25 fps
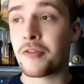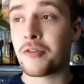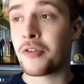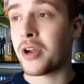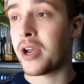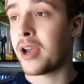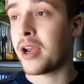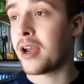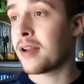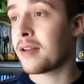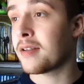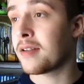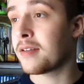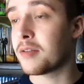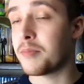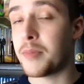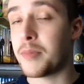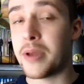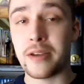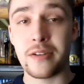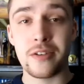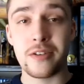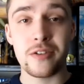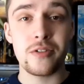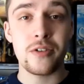of her hands and
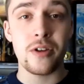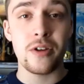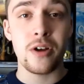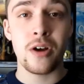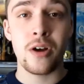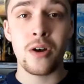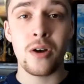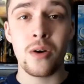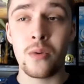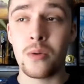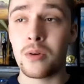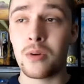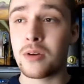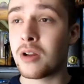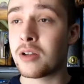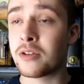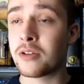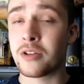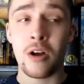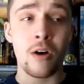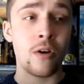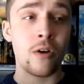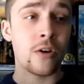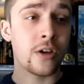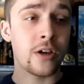make snow, and
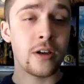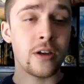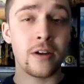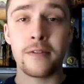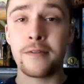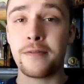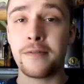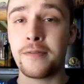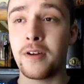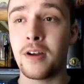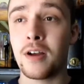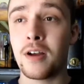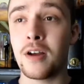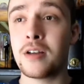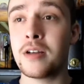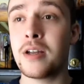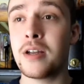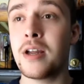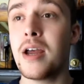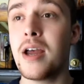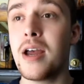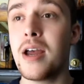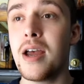that's all good and fun